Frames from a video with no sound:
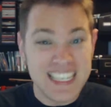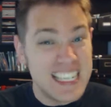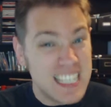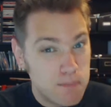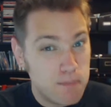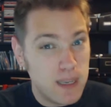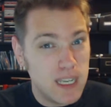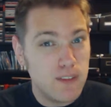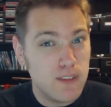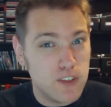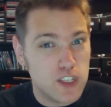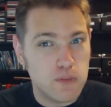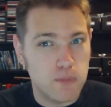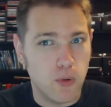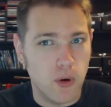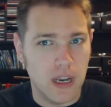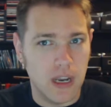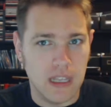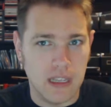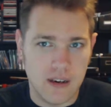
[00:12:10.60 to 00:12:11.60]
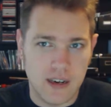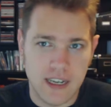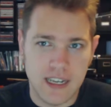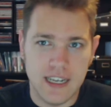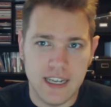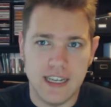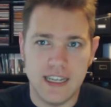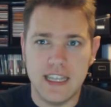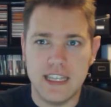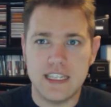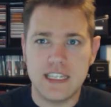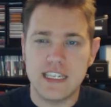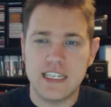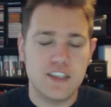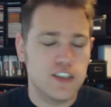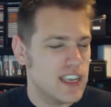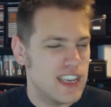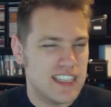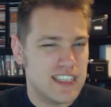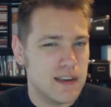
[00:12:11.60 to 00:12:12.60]
is a bit of a spoiler. I
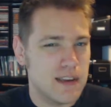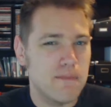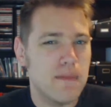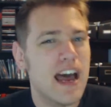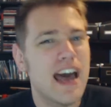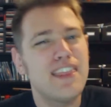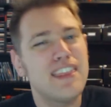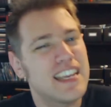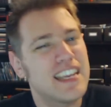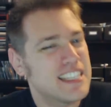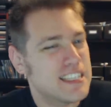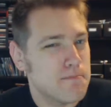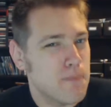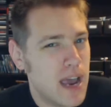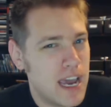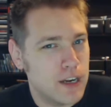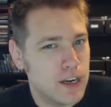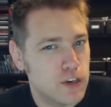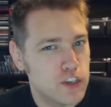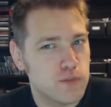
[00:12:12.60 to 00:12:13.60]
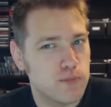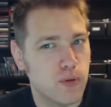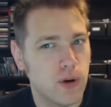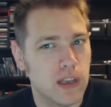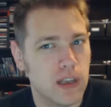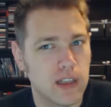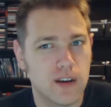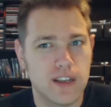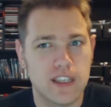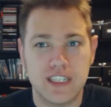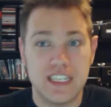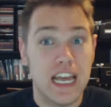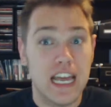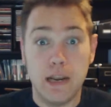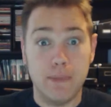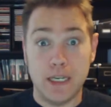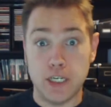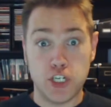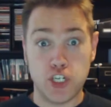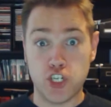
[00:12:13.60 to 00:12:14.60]
think it's a minor spoiler. It's
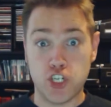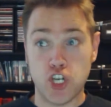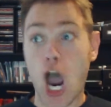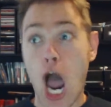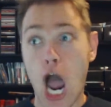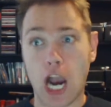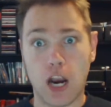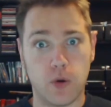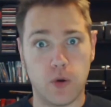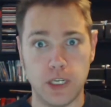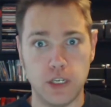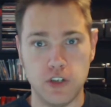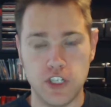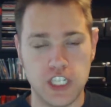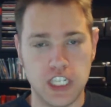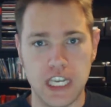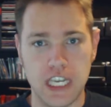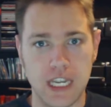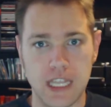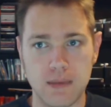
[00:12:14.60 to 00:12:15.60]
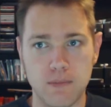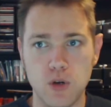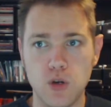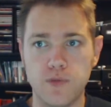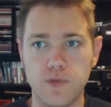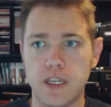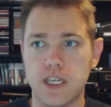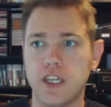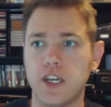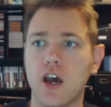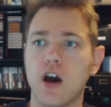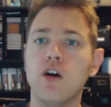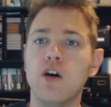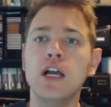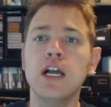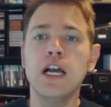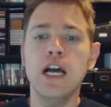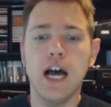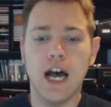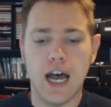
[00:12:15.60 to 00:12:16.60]
not a big shock when you see it in the movie, you know.
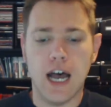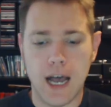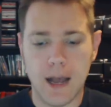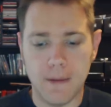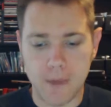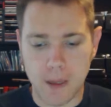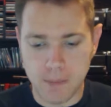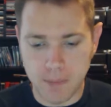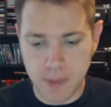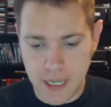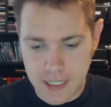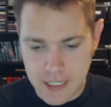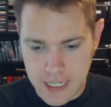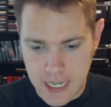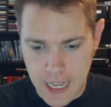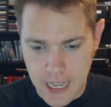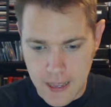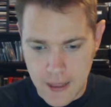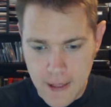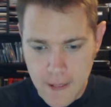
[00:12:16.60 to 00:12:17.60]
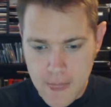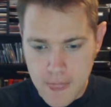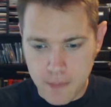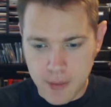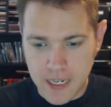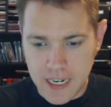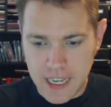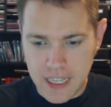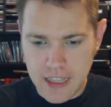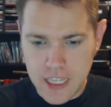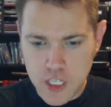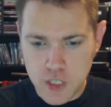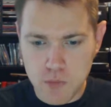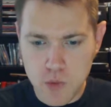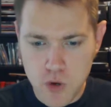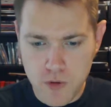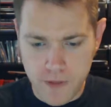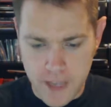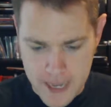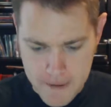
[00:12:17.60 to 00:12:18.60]
But in this
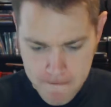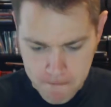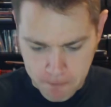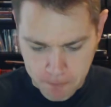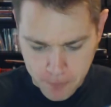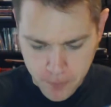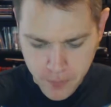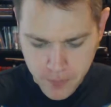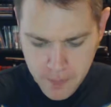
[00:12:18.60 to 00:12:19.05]
movie,